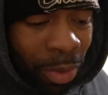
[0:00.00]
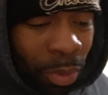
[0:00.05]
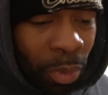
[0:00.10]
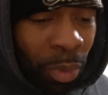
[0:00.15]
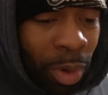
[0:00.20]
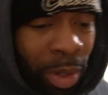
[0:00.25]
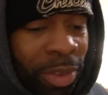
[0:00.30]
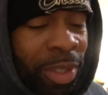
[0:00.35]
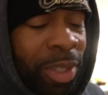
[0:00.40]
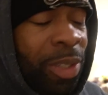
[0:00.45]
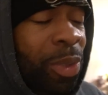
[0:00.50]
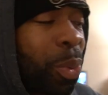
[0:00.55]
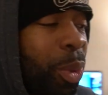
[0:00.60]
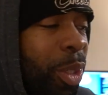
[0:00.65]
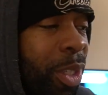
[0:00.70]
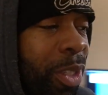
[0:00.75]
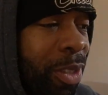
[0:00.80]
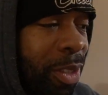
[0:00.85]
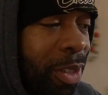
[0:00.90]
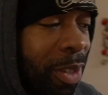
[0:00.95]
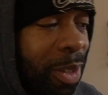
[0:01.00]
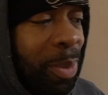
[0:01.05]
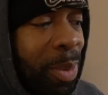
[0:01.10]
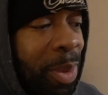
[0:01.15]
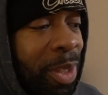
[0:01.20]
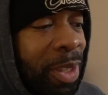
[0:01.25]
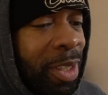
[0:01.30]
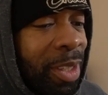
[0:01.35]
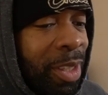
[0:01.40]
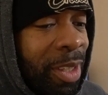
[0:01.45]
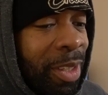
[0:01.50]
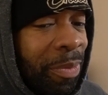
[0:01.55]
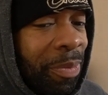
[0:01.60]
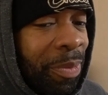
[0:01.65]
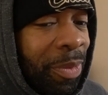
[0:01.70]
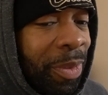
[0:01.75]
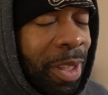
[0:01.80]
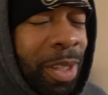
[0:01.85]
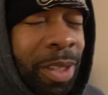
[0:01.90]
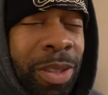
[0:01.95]
what this week is going to
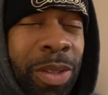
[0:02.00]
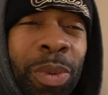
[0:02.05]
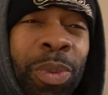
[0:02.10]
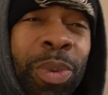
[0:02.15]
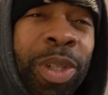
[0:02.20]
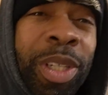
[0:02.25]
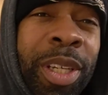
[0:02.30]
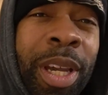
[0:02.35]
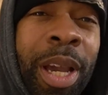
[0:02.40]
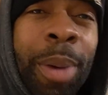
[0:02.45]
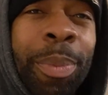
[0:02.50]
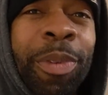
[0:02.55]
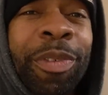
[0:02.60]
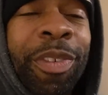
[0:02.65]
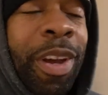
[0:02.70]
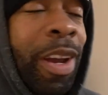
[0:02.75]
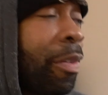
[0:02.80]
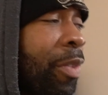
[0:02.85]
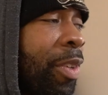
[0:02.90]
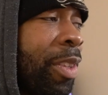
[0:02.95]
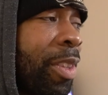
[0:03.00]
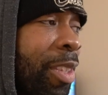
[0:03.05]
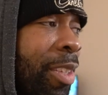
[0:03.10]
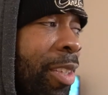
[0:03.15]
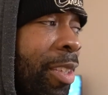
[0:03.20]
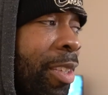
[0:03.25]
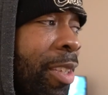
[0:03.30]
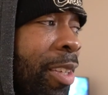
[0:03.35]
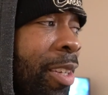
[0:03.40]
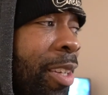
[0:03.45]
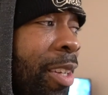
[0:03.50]
be is a recap of everything